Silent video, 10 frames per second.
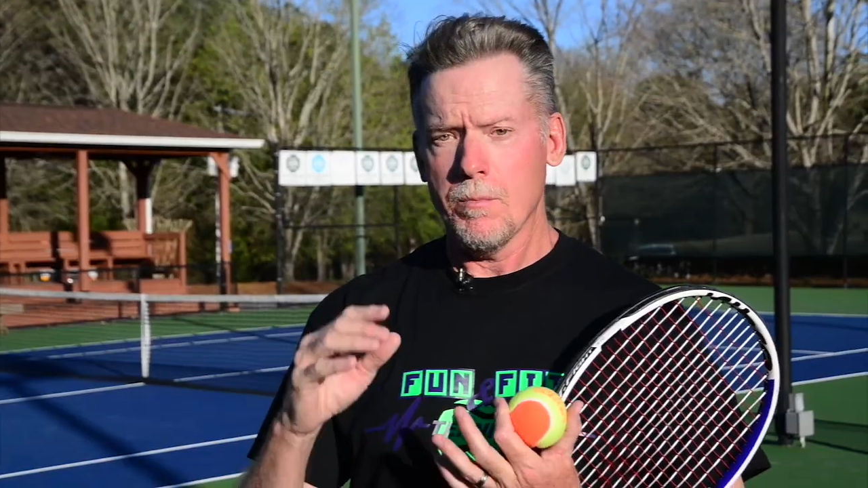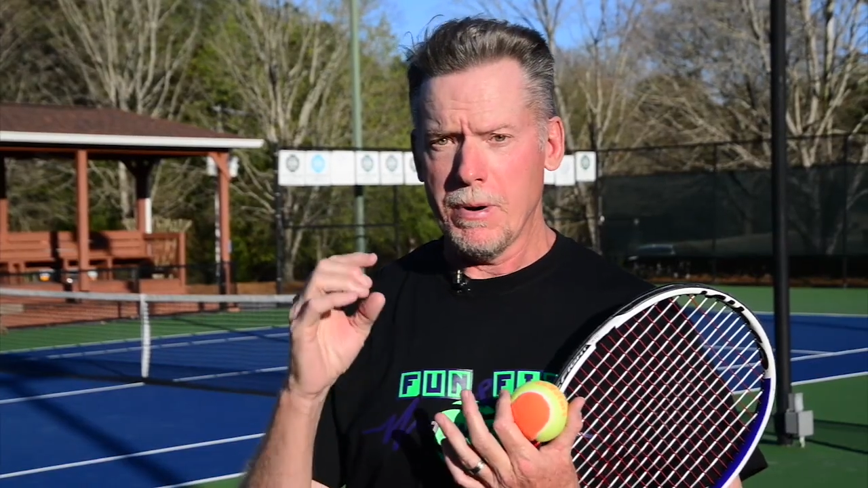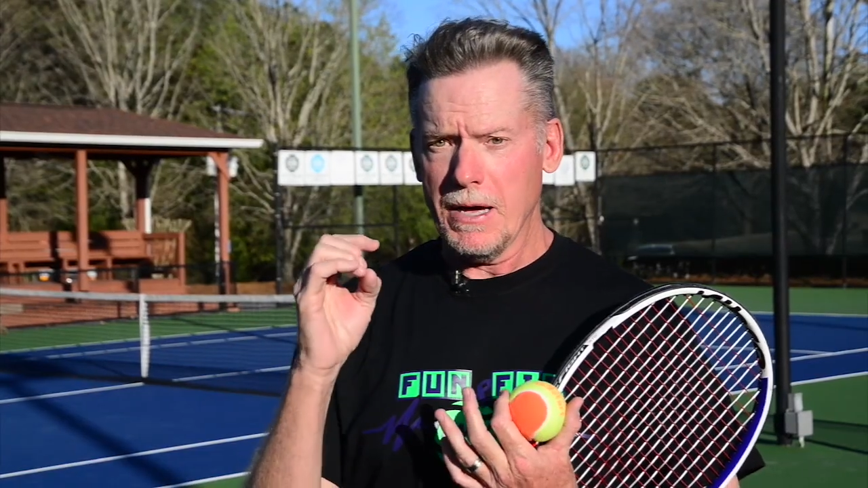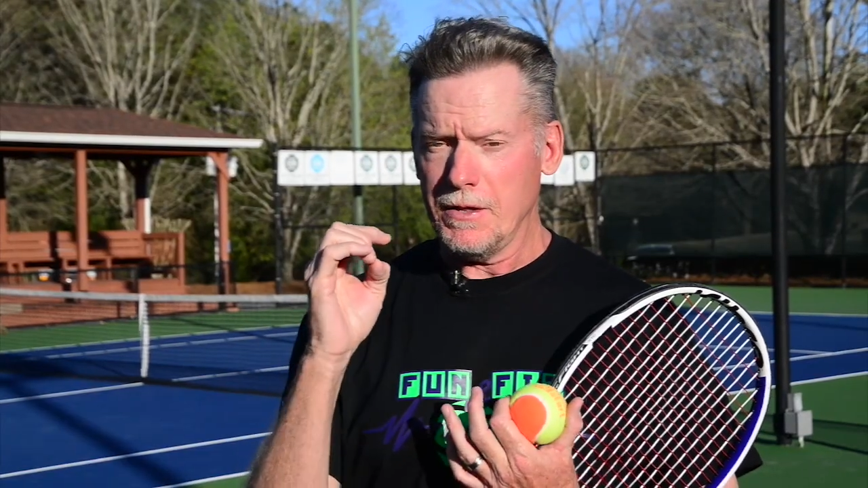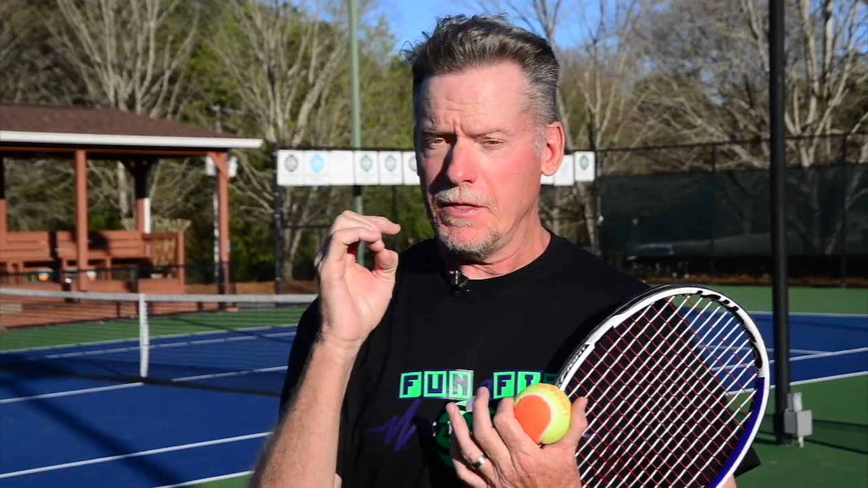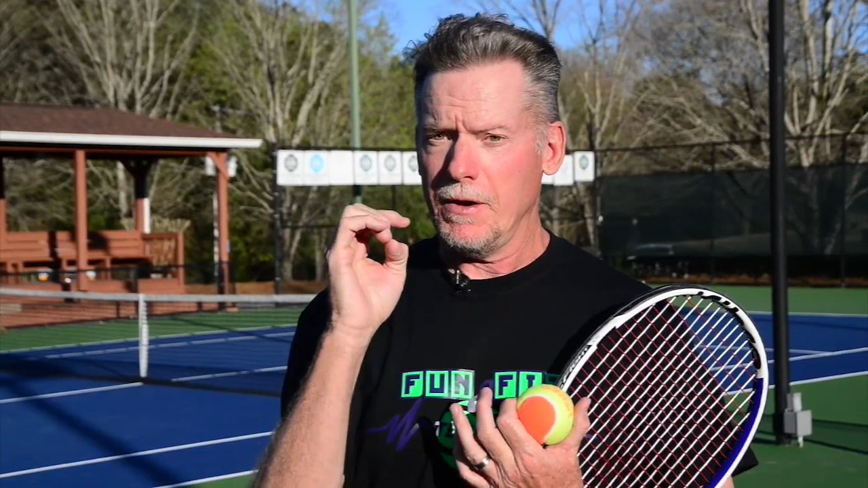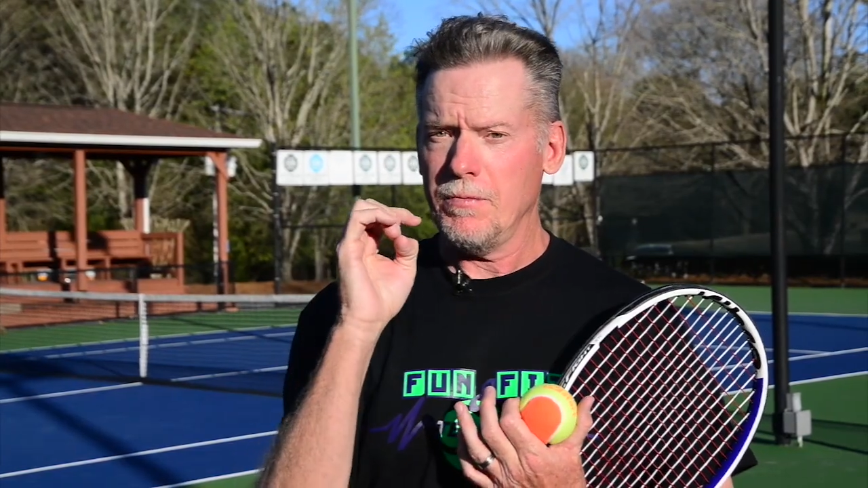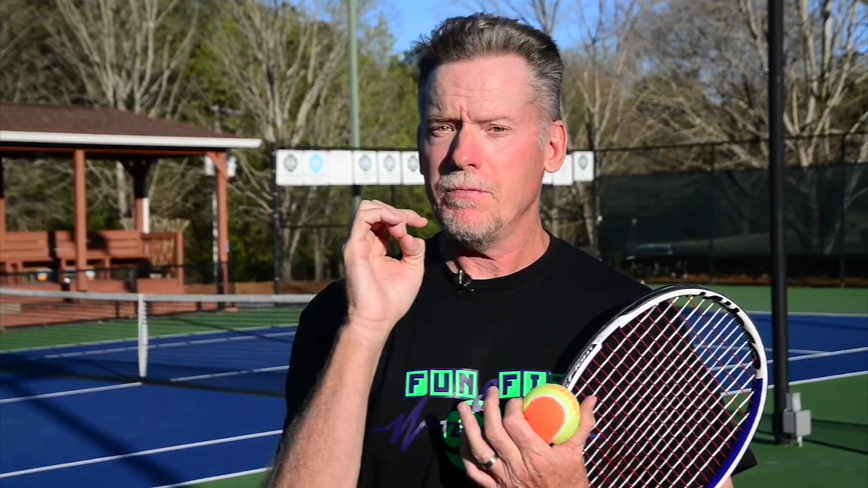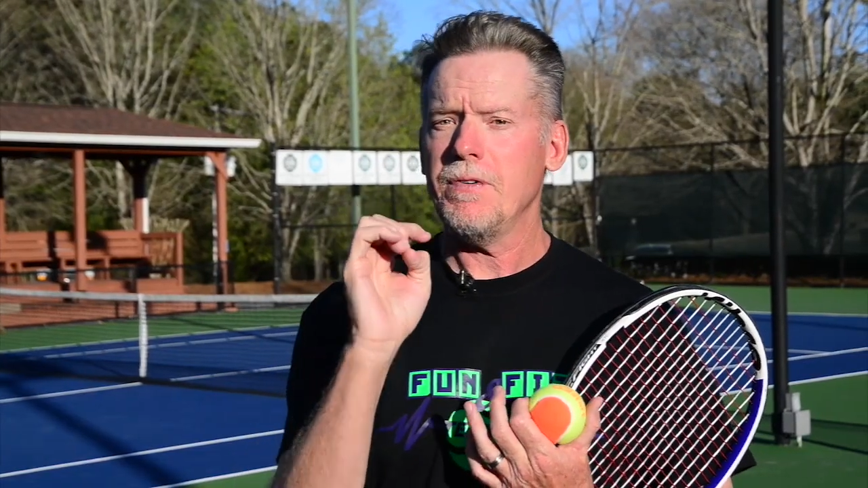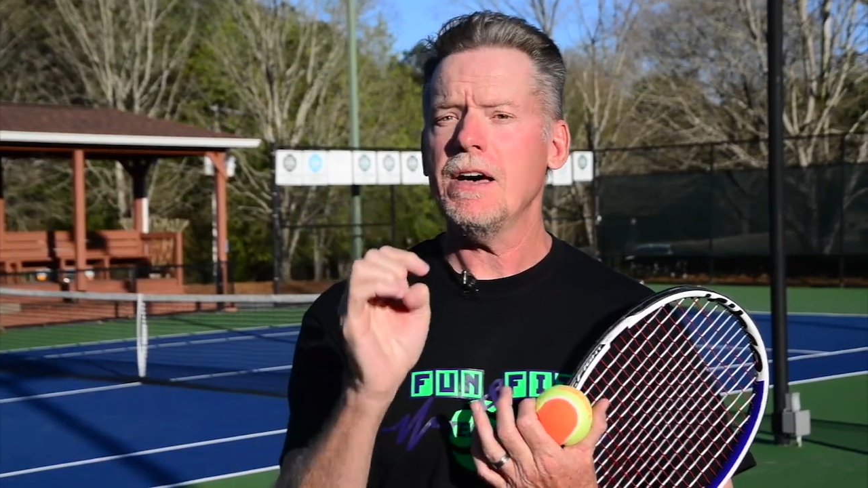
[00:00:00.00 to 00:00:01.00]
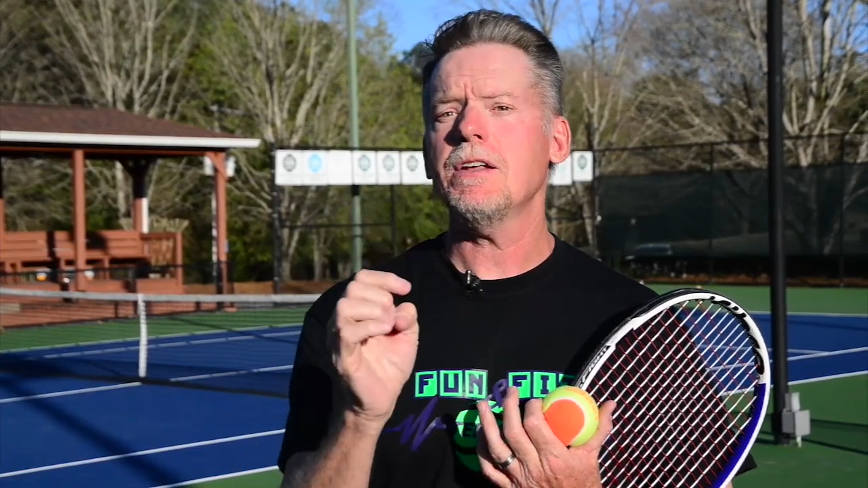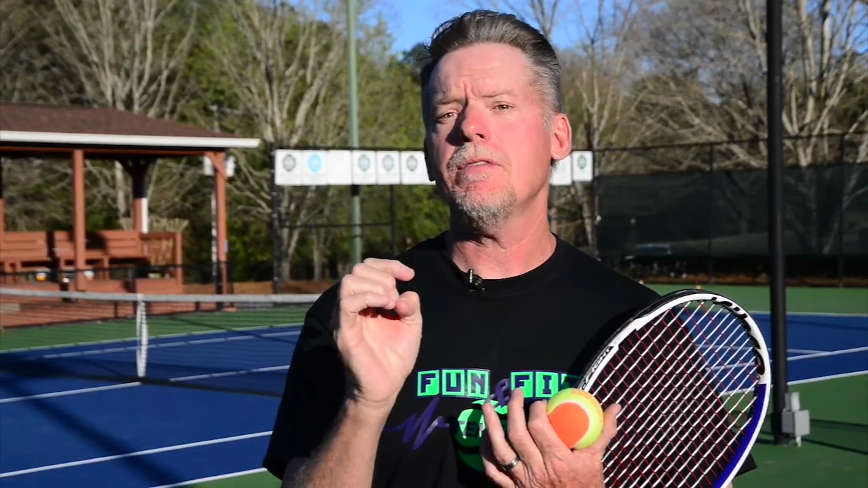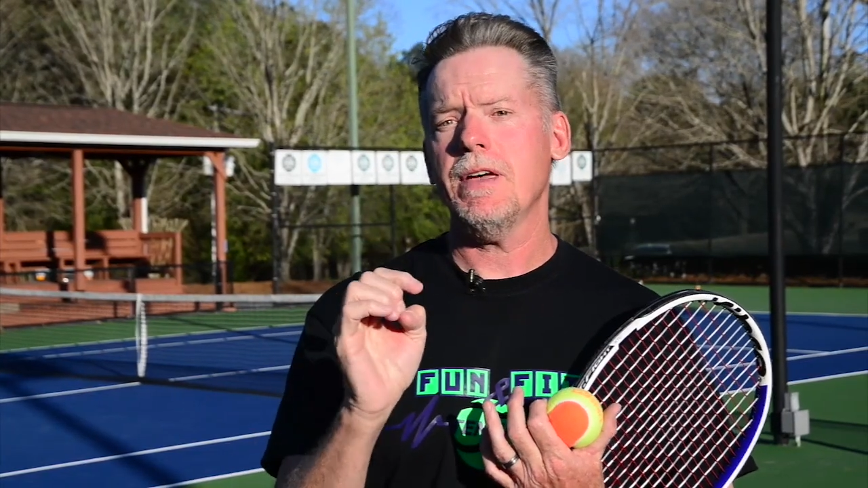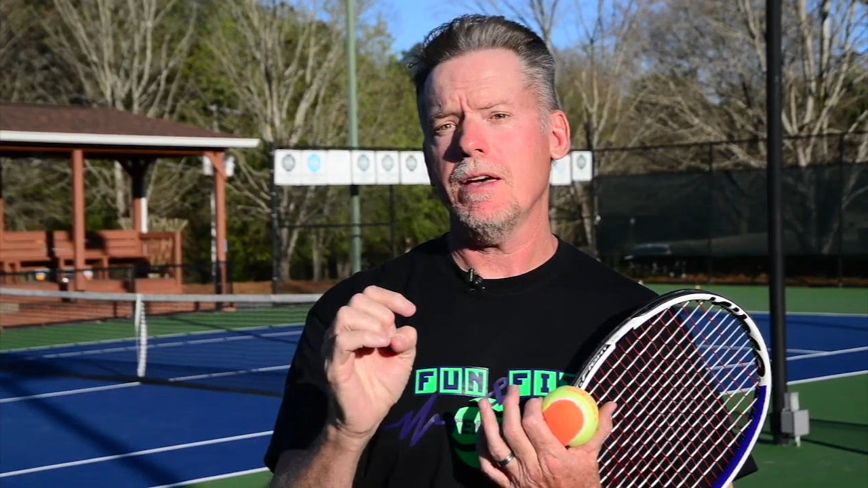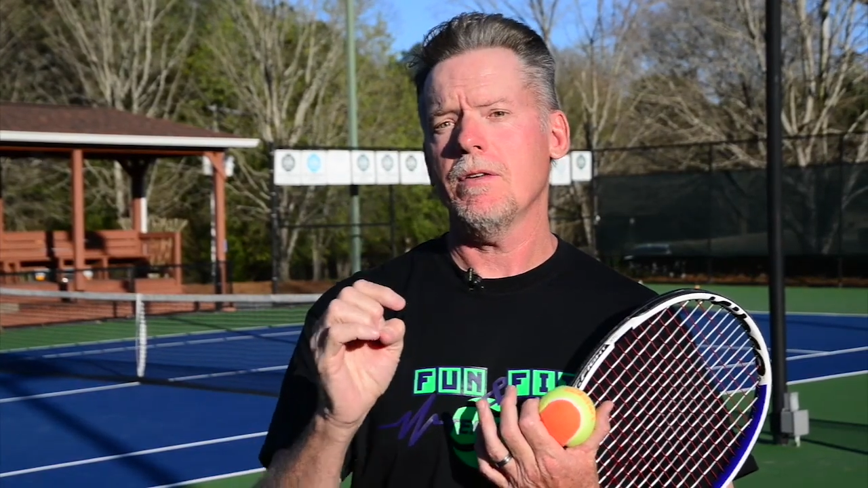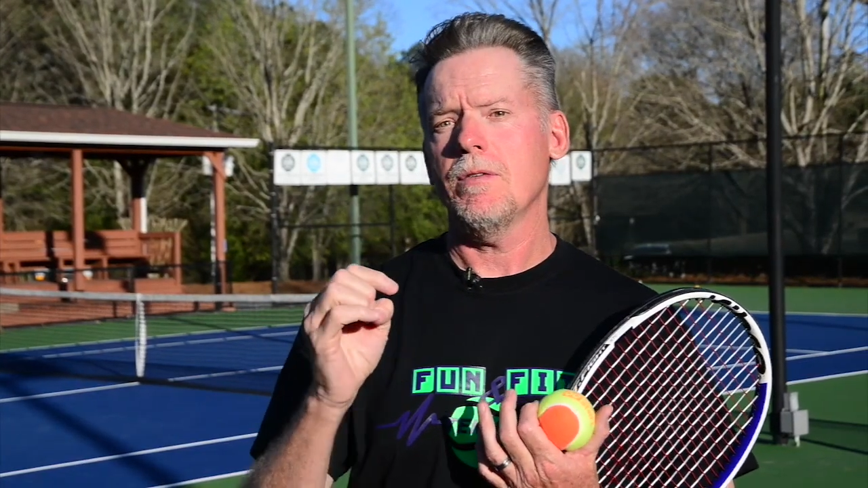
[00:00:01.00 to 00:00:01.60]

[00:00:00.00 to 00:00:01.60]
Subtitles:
but the fun of it,